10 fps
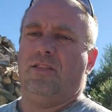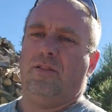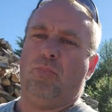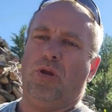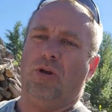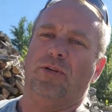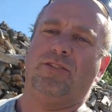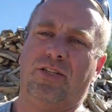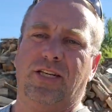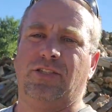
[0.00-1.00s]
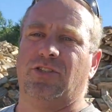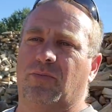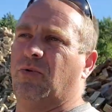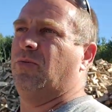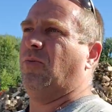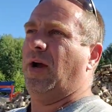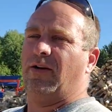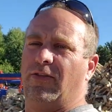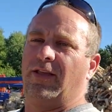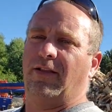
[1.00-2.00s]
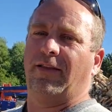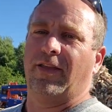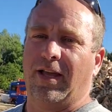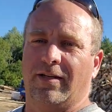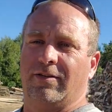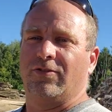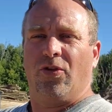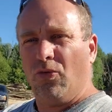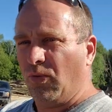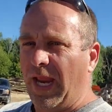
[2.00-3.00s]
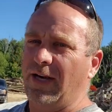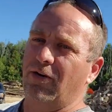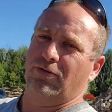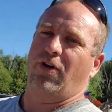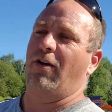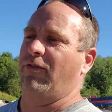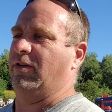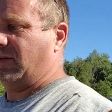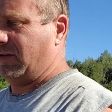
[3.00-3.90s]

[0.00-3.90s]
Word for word: The pyramids in Egypt, why are they like that? So the rain goes off it.